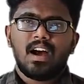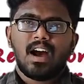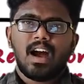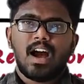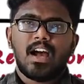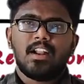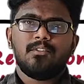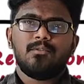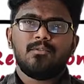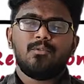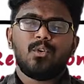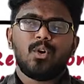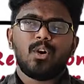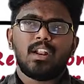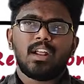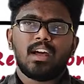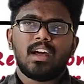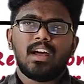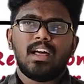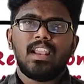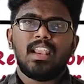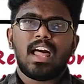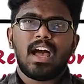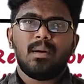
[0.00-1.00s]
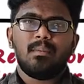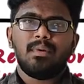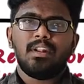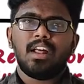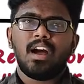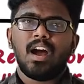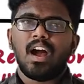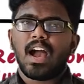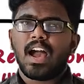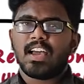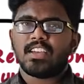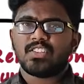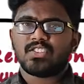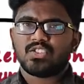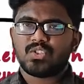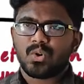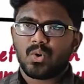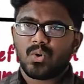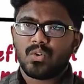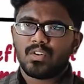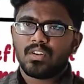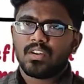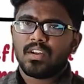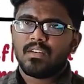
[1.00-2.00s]
and for a lamina as
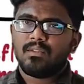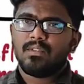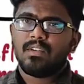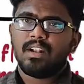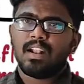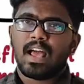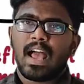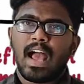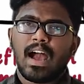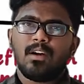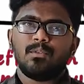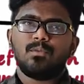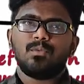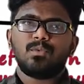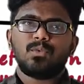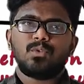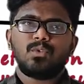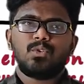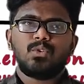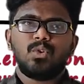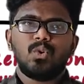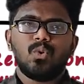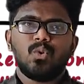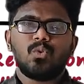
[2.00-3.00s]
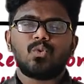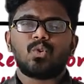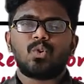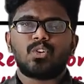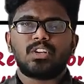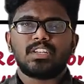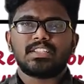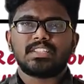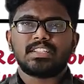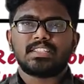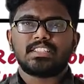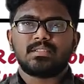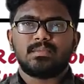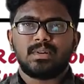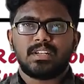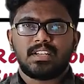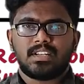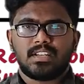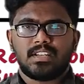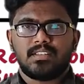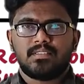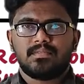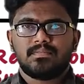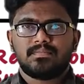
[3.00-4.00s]
shown will have 2 rotational
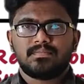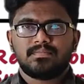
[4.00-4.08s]
symmetry.